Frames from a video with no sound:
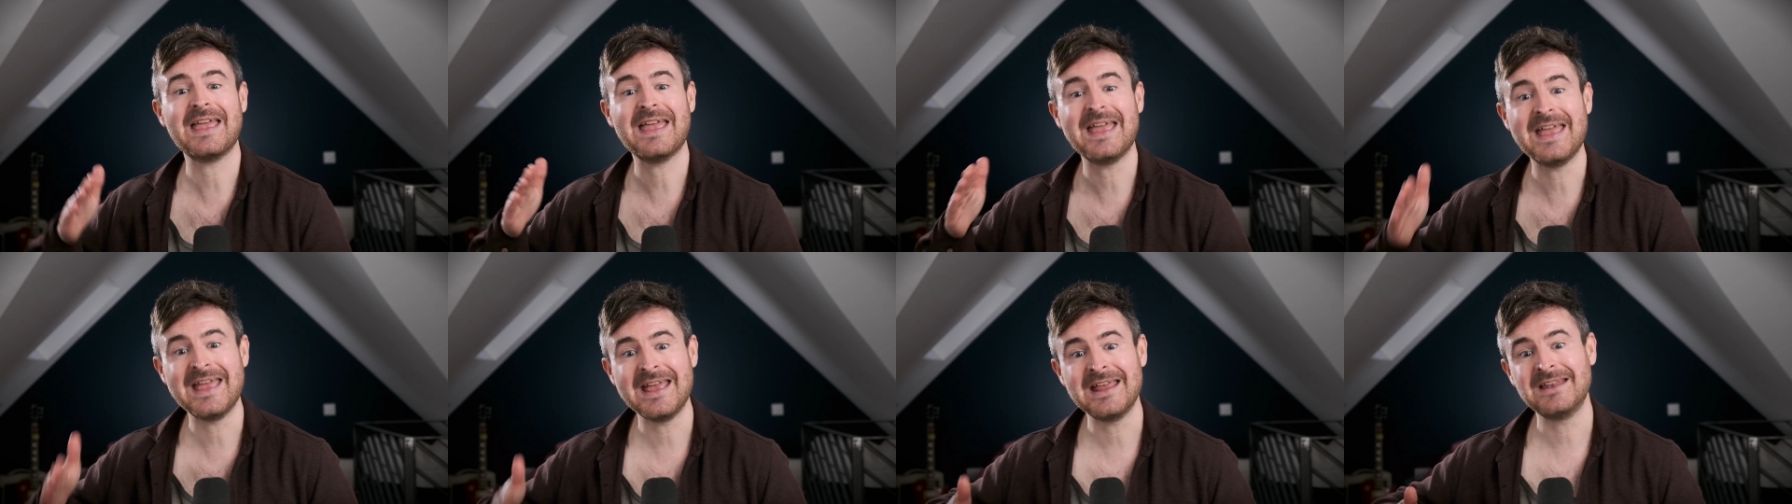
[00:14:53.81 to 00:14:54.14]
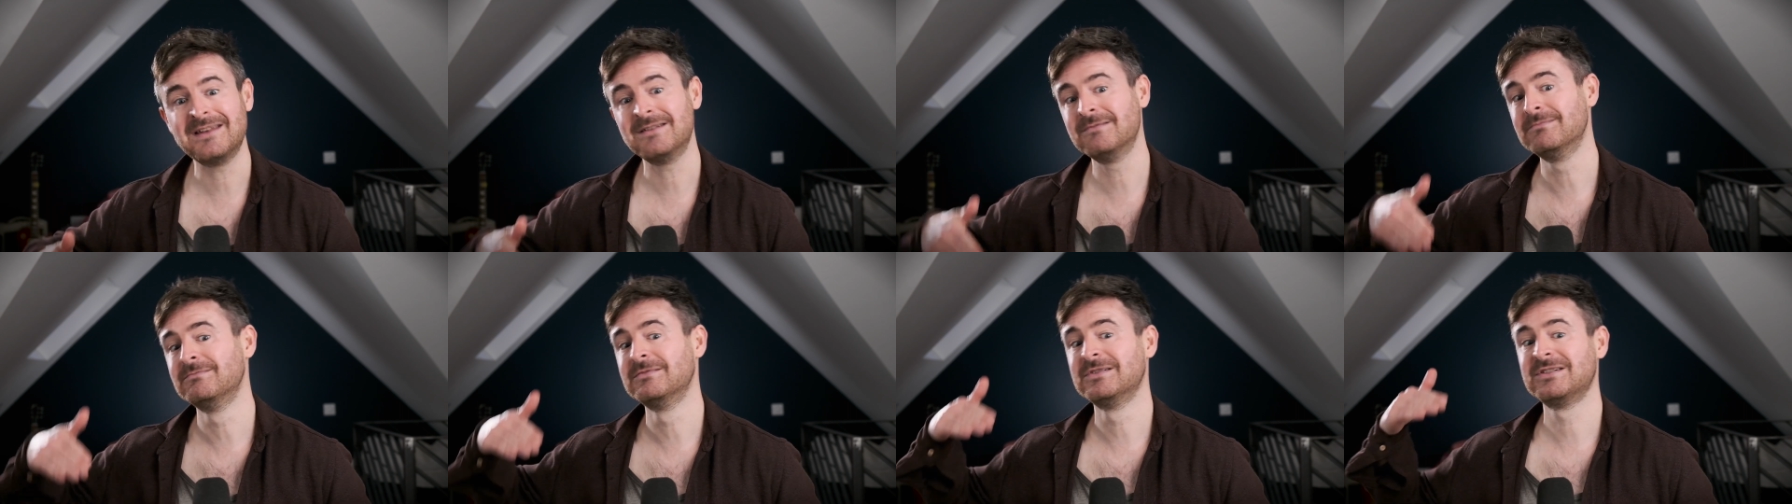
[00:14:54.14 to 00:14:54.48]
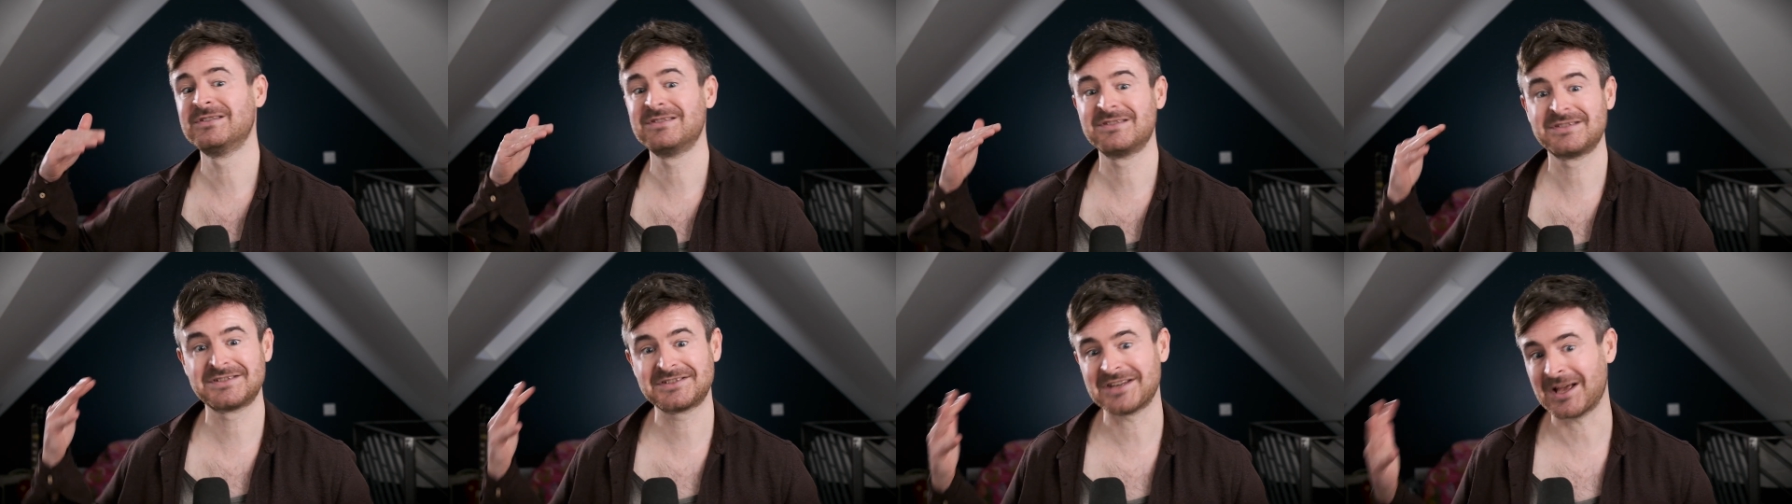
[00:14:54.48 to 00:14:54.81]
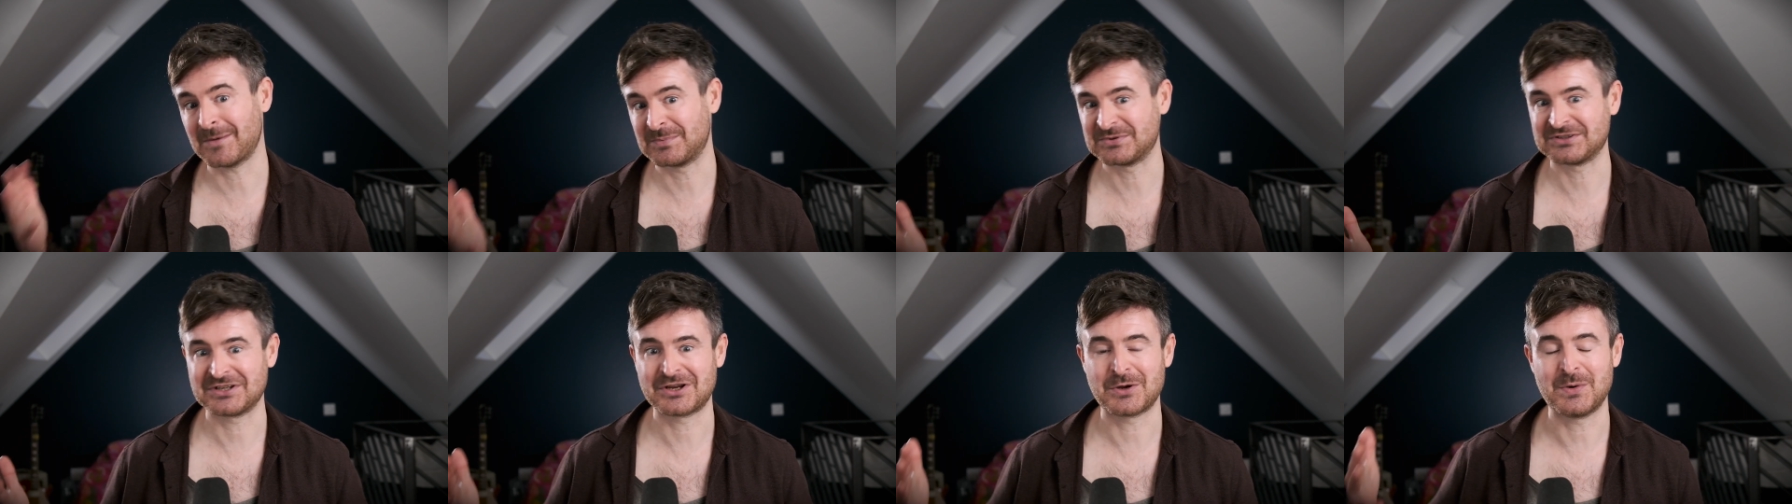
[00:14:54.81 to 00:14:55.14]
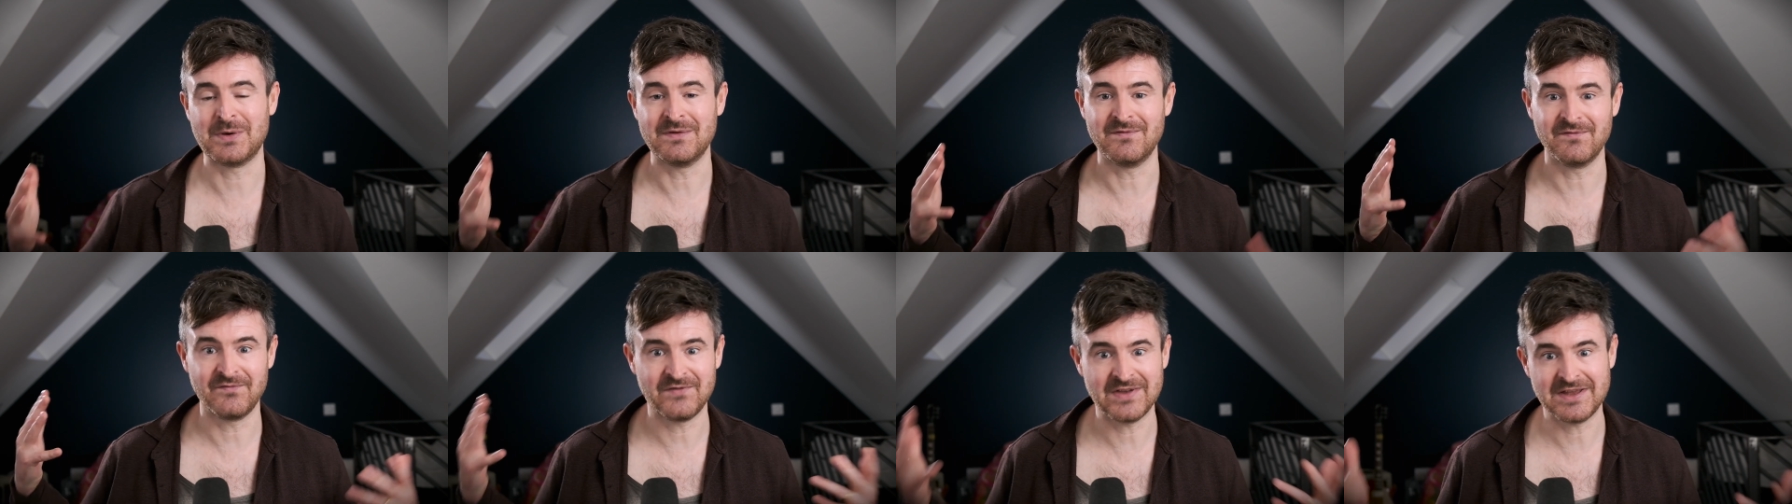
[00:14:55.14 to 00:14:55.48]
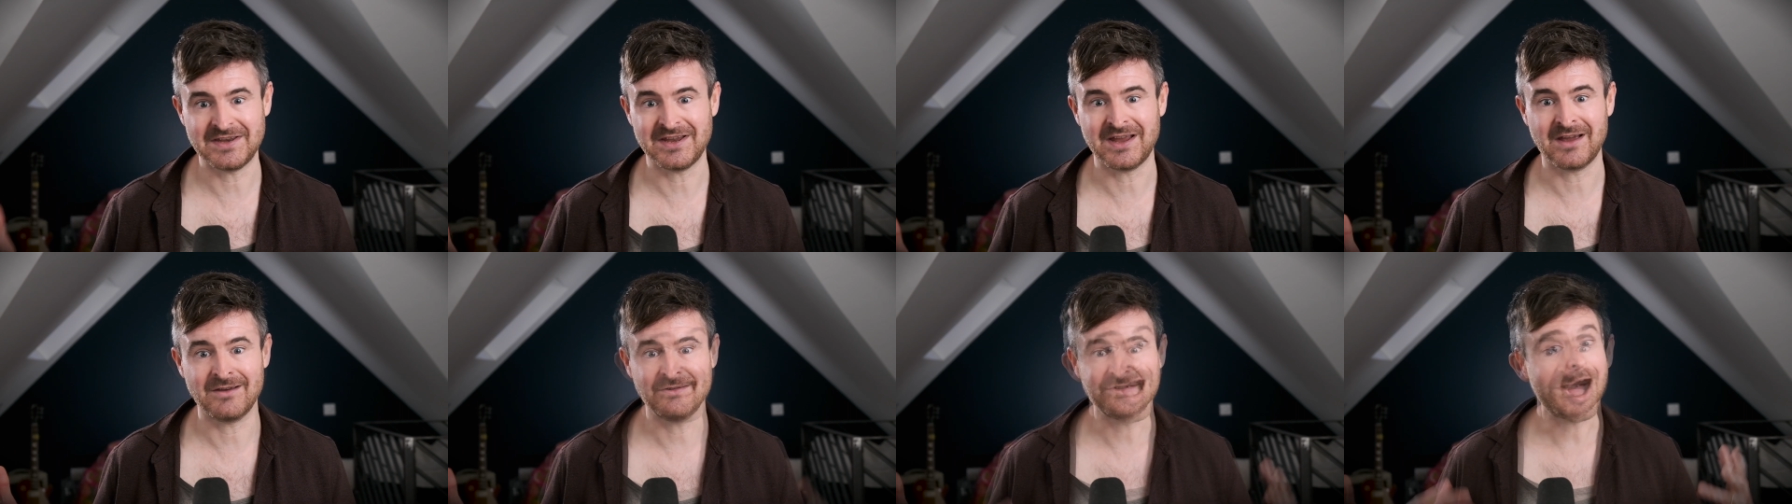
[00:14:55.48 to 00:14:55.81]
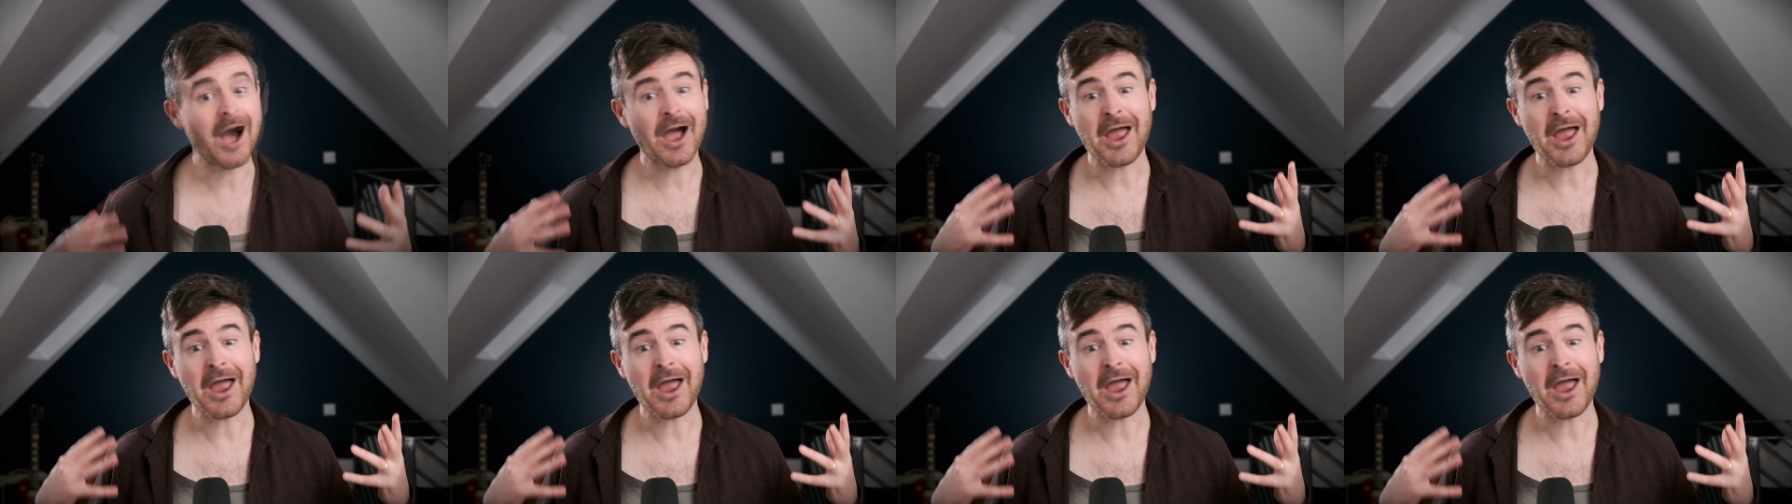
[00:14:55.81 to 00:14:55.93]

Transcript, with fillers: in subsequent videos.